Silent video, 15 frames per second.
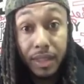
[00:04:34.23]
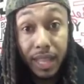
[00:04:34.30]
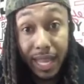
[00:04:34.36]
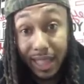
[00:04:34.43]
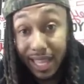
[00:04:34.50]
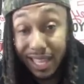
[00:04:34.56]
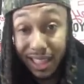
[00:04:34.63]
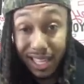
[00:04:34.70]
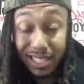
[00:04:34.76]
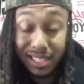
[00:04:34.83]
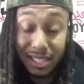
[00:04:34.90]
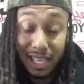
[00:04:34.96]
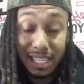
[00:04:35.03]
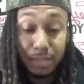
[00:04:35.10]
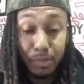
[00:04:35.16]
Like,
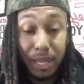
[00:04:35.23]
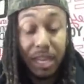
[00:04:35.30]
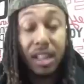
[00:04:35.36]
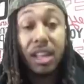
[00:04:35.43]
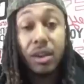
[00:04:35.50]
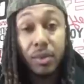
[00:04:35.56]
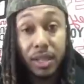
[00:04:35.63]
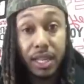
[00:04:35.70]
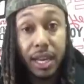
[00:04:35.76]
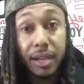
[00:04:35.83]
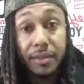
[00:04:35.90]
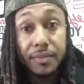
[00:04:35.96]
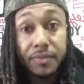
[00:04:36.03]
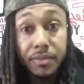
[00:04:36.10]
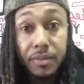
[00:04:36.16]
let's be clear with that.